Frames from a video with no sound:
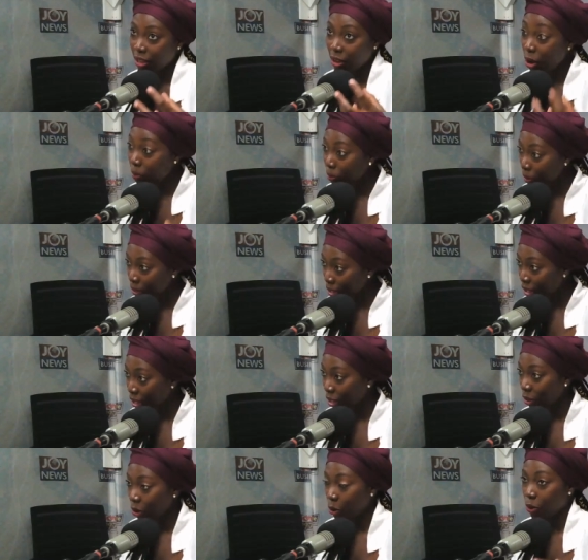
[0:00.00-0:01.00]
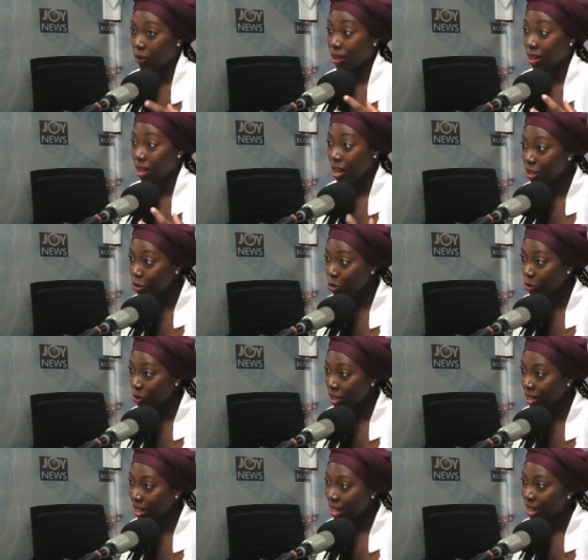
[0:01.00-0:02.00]
a company or a
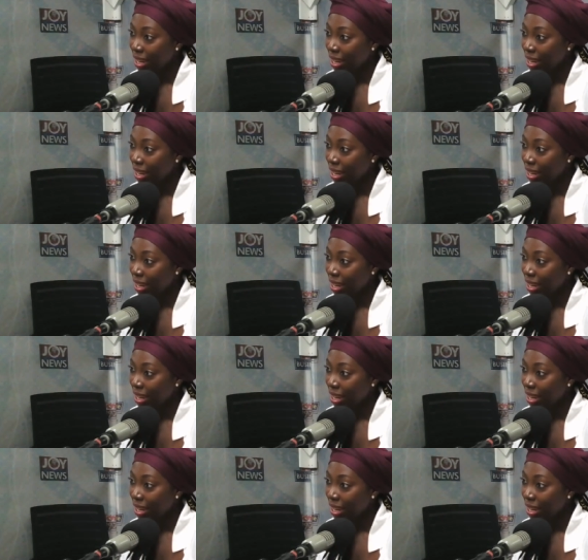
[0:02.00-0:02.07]
country,